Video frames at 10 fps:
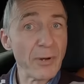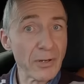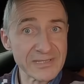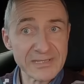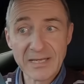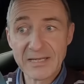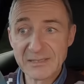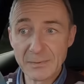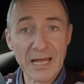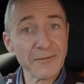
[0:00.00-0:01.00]
box
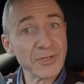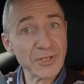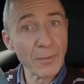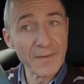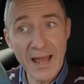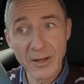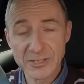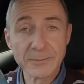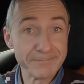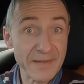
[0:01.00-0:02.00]
tickers will have to do
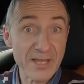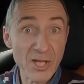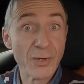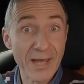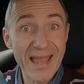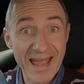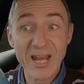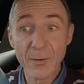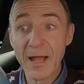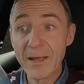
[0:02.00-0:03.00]
without, in the UK
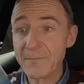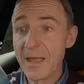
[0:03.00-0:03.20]
anyway.